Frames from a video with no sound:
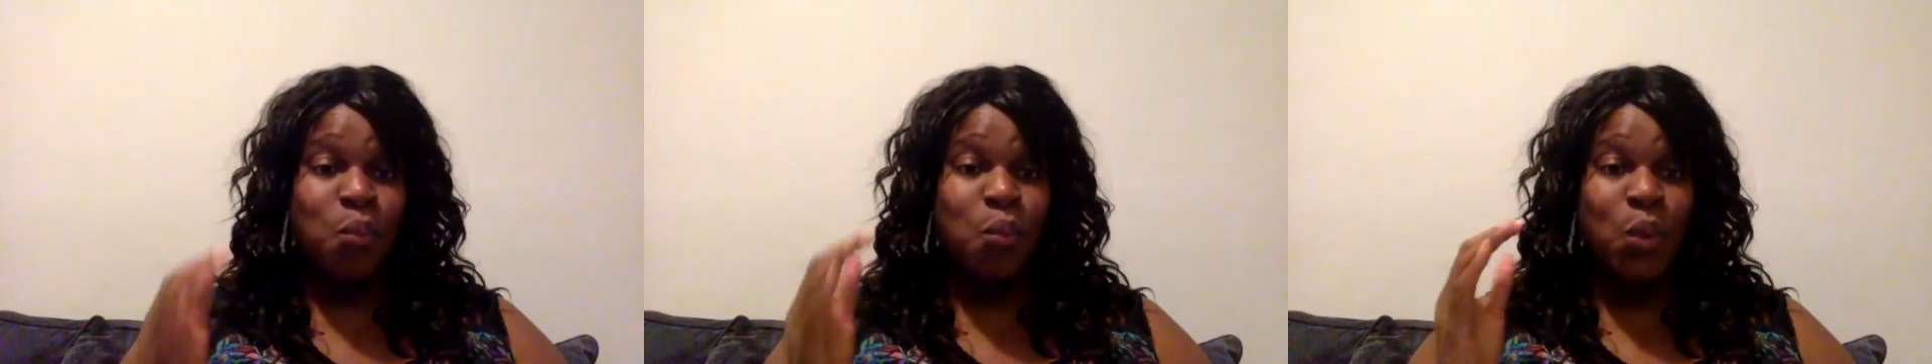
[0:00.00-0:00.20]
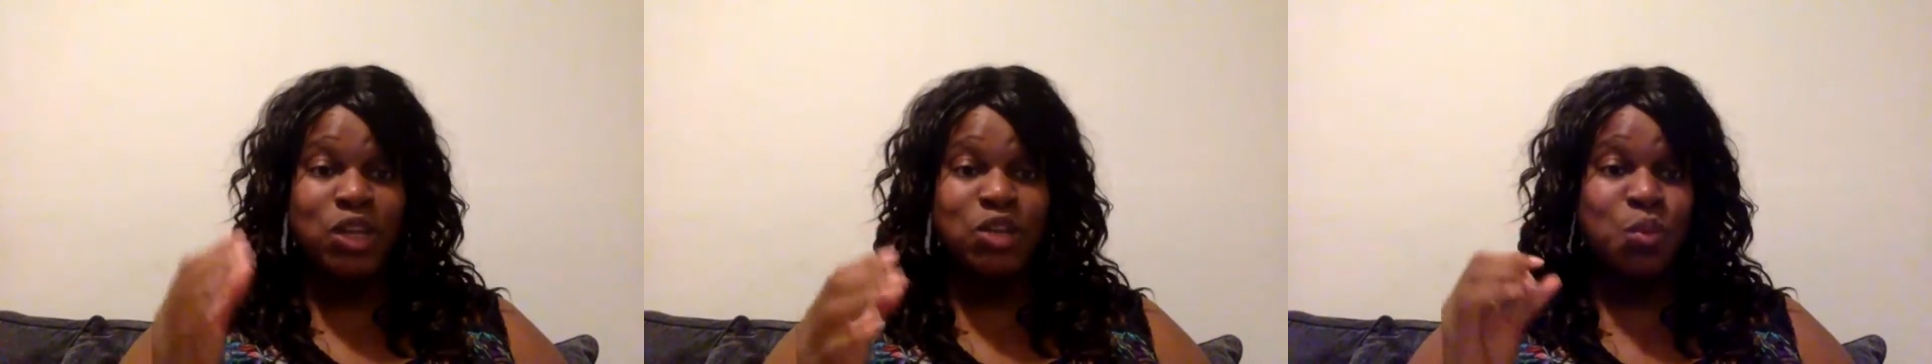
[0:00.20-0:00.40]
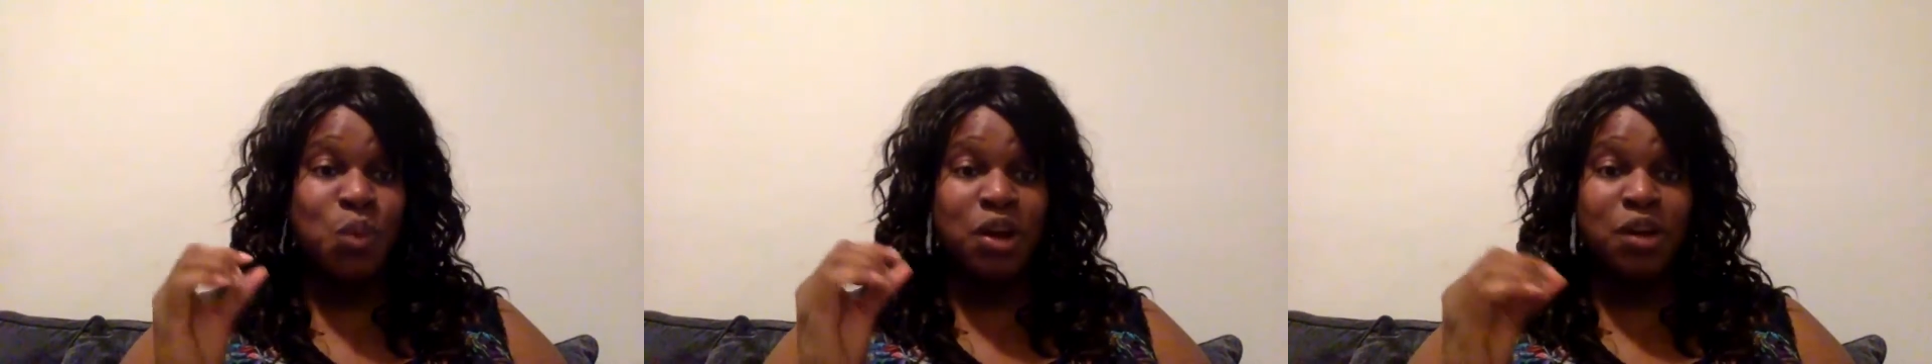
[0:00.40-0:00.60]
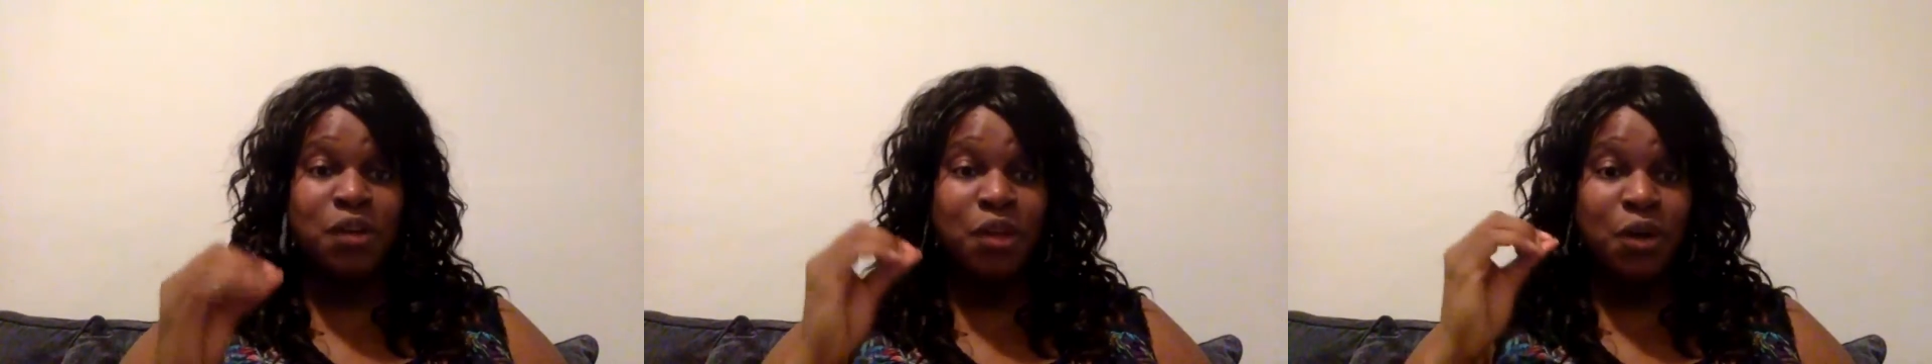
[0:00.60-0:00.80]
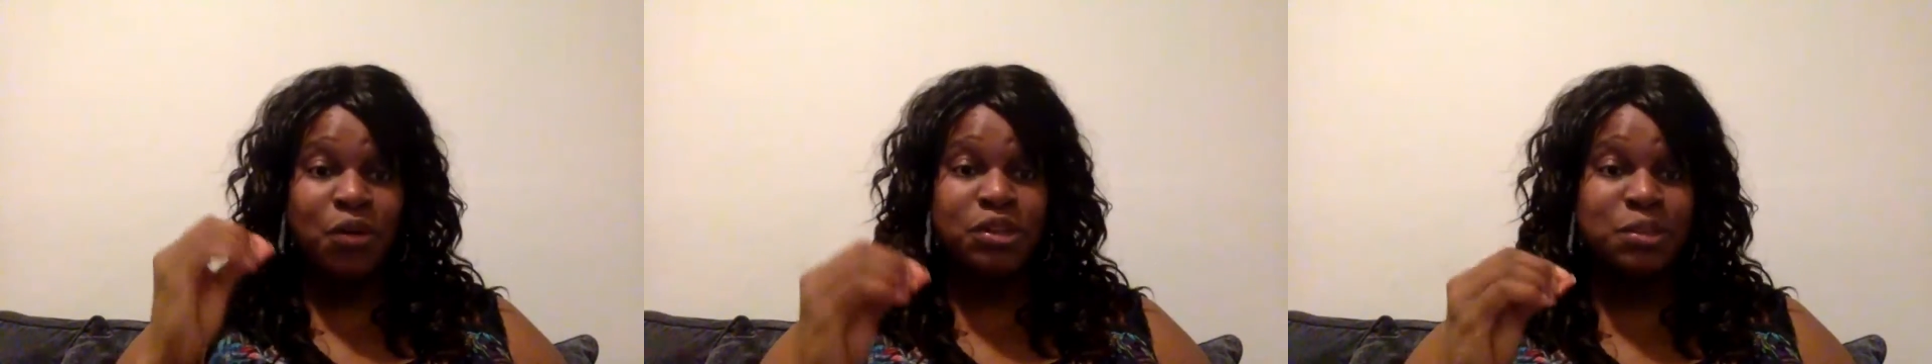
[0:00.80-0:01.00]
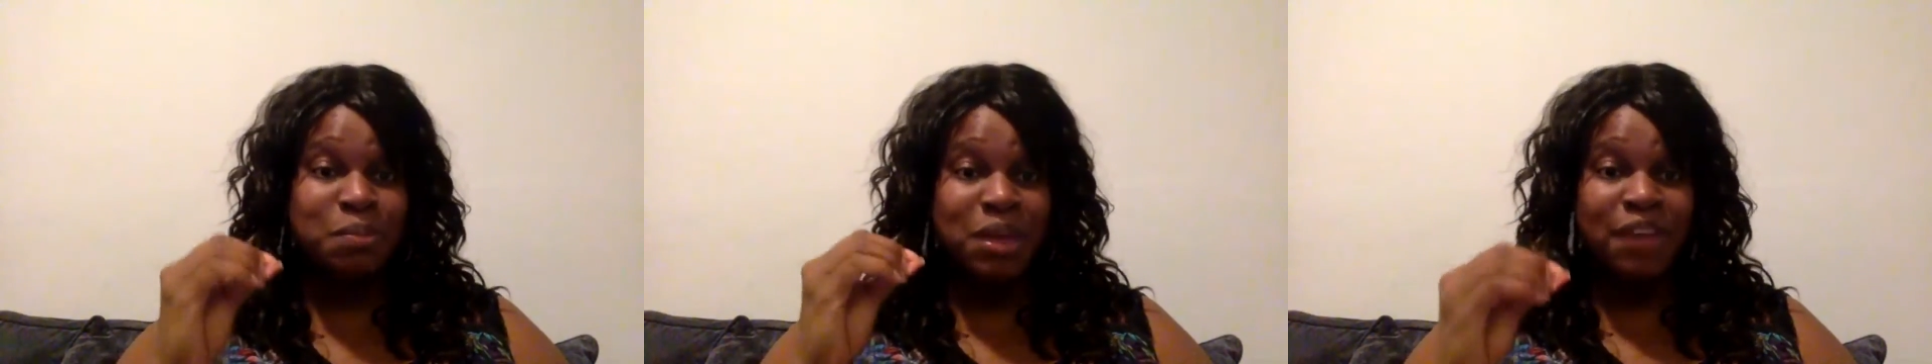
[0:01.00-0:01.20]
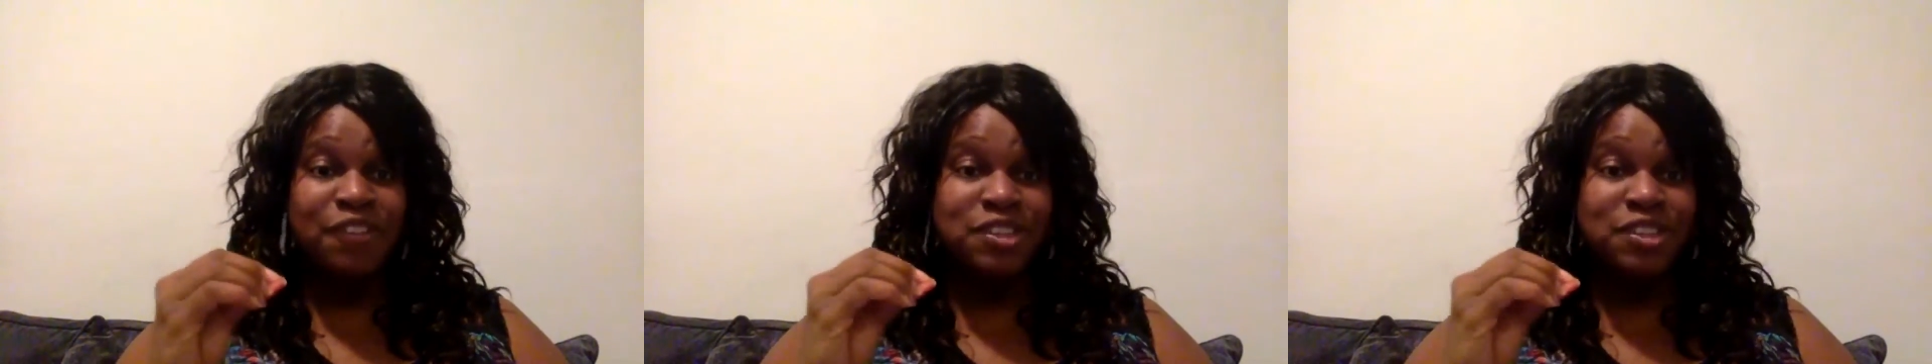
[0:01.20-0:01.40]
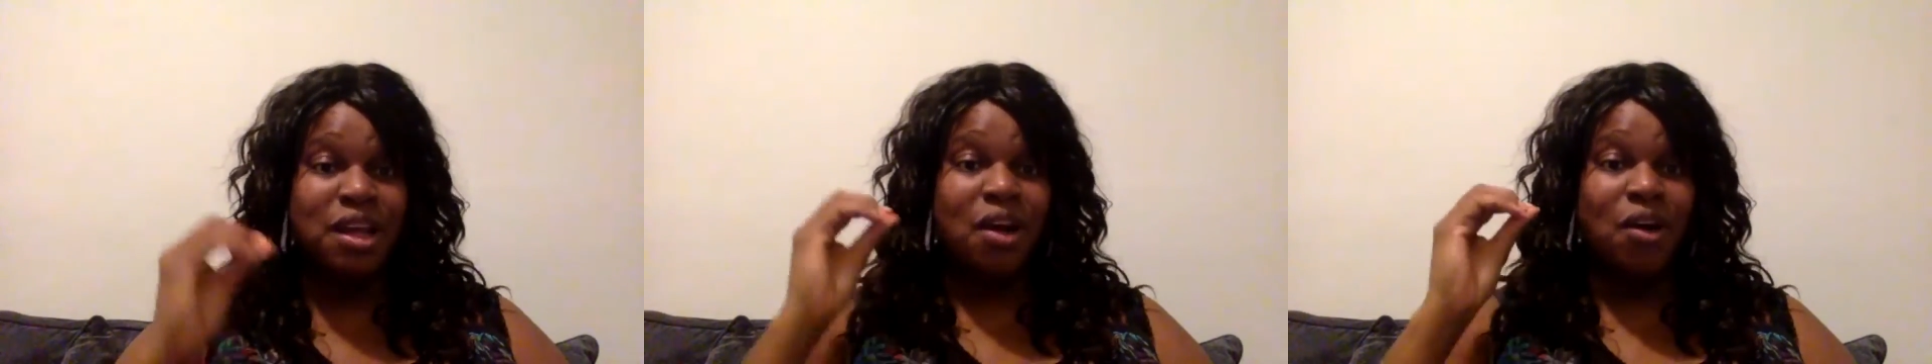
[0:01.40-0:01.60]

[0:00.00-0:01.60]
Which one of those myths